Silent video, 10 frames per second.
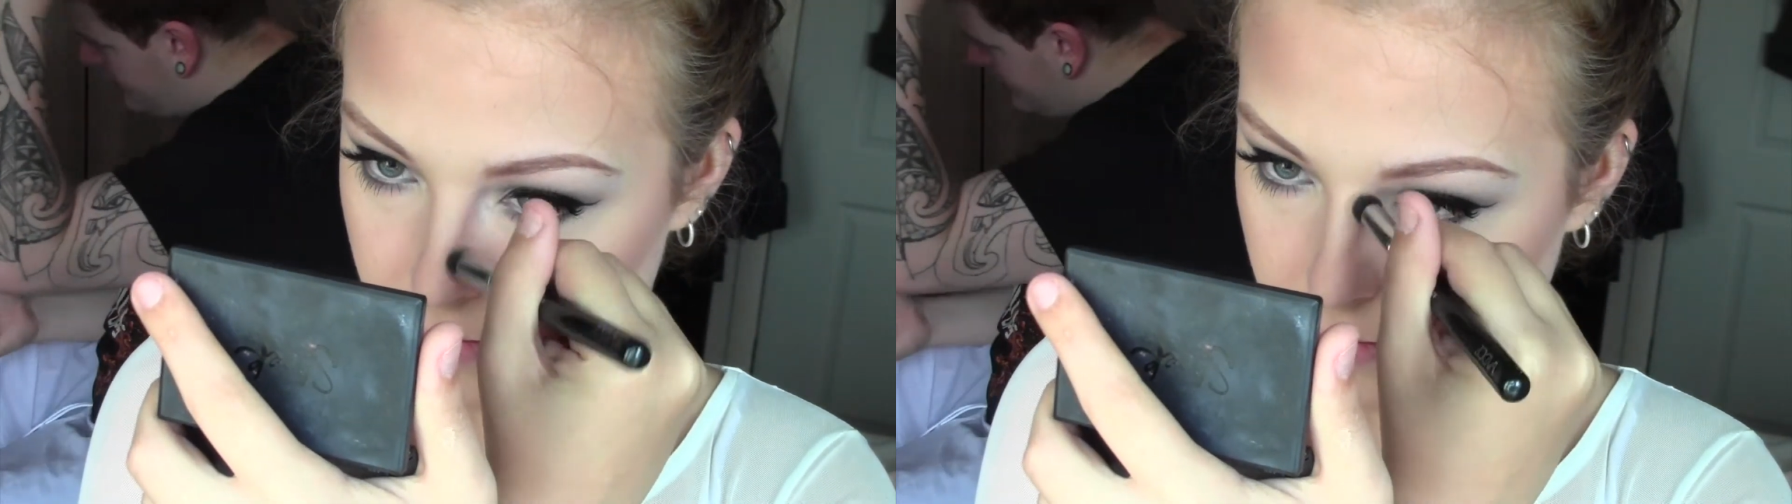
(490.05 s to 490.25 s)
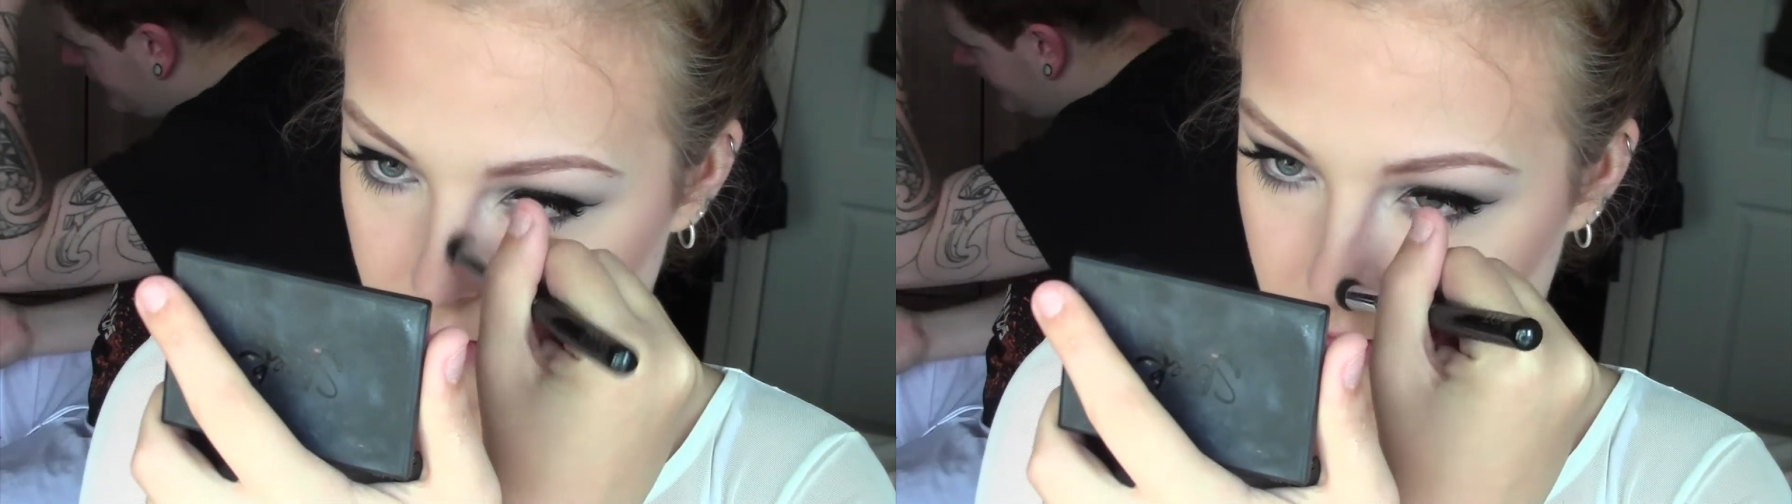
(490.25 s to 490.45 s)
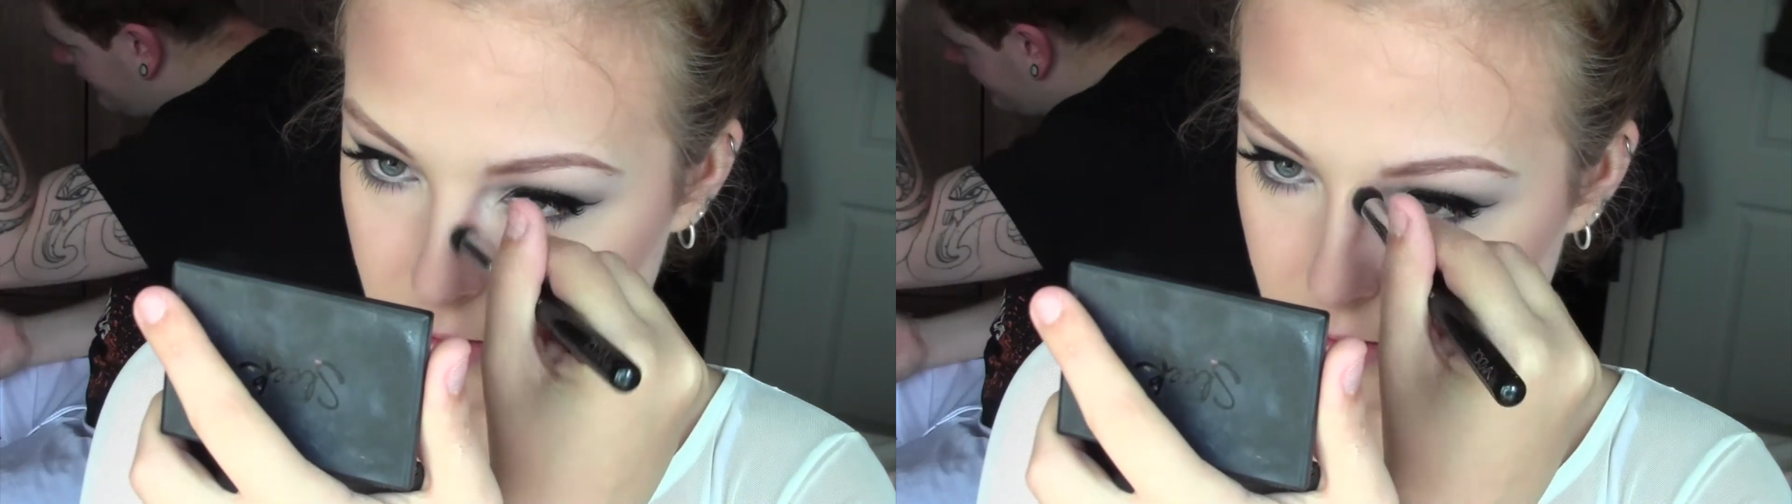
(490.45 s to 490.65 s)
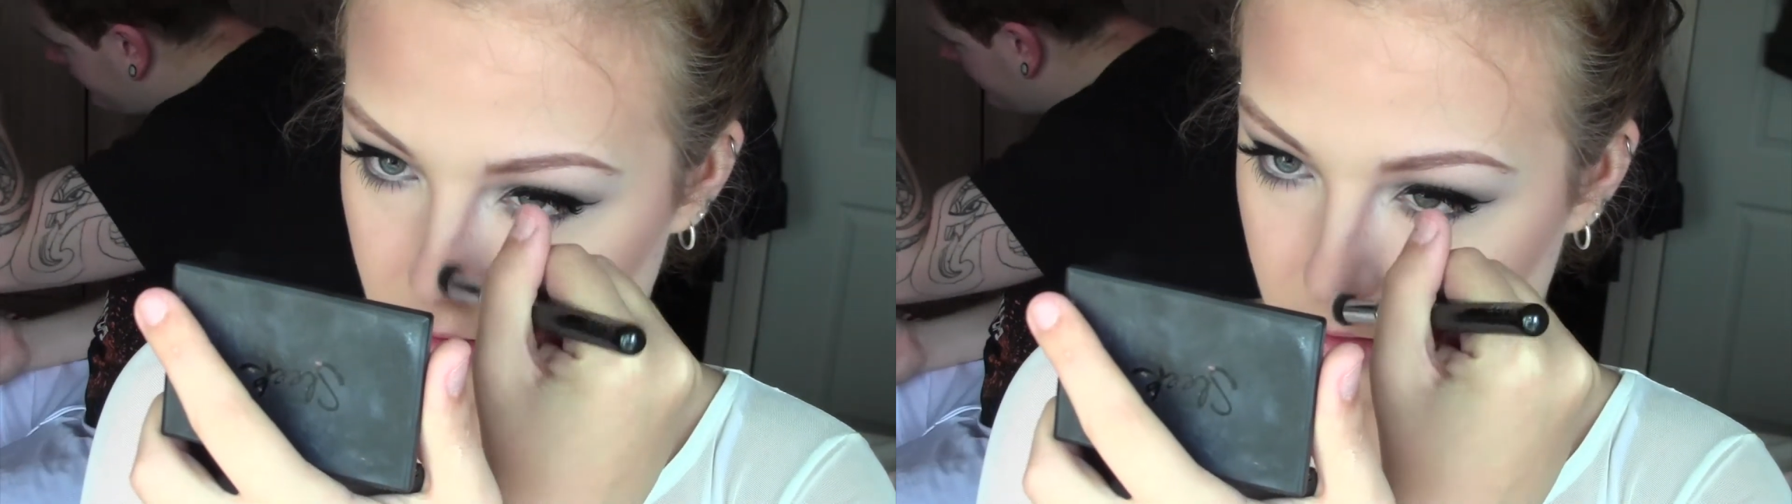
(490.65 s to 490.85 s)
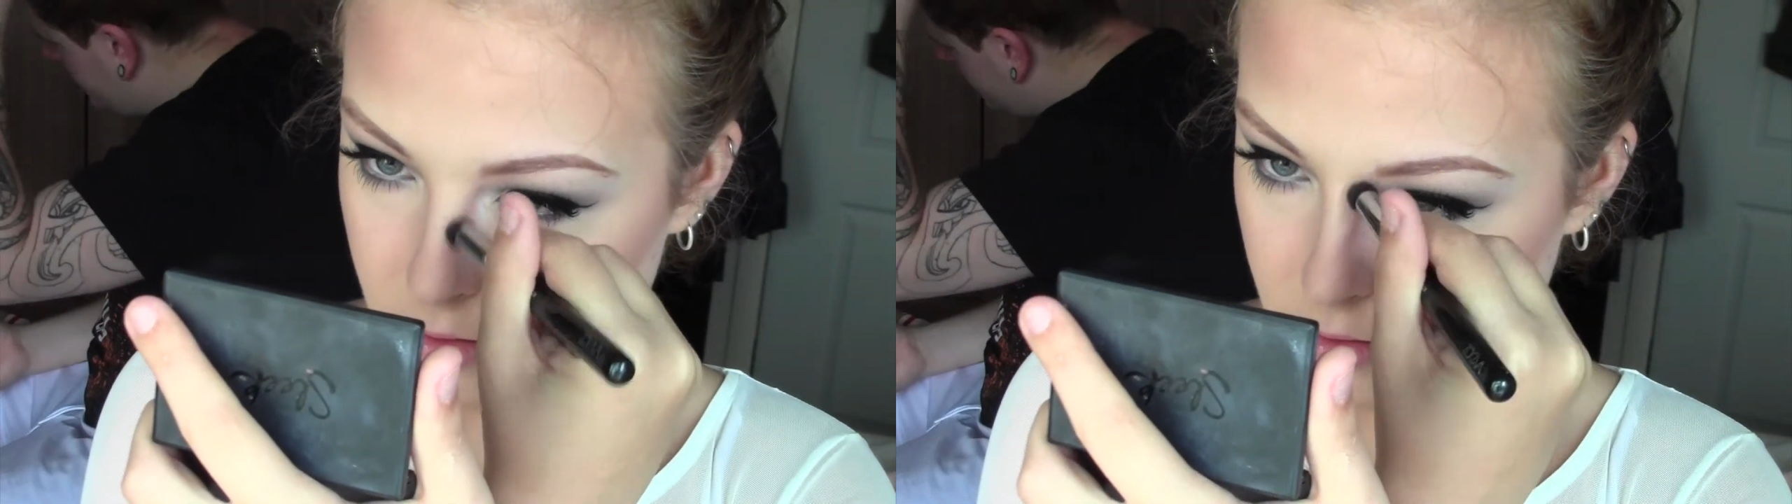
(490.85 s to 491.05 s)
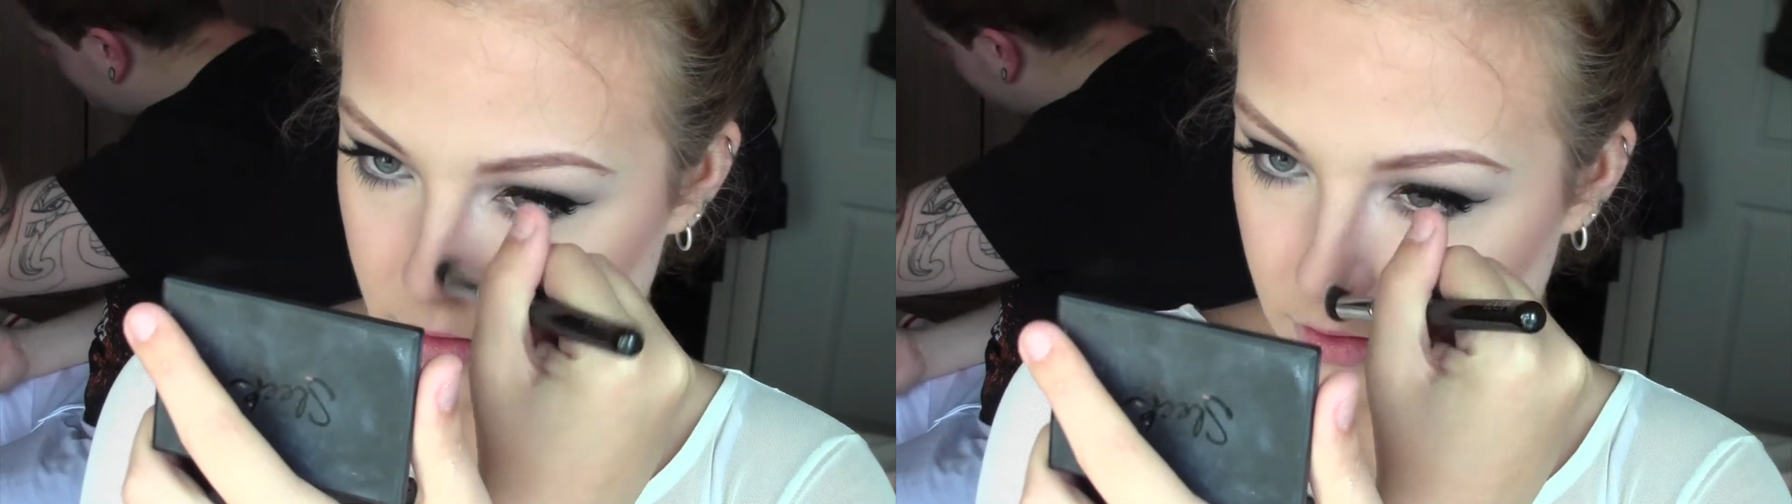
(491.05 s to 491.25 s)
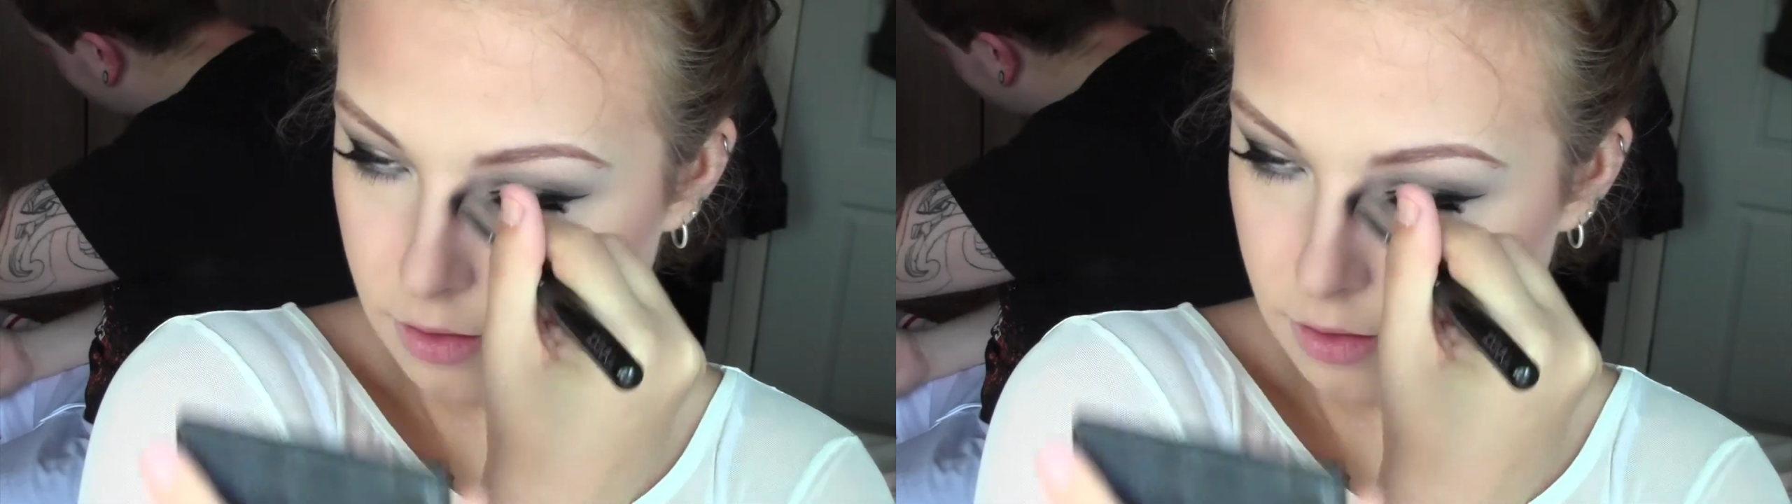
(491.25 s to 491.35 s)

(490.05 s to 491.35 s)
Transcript: We want this to look natural,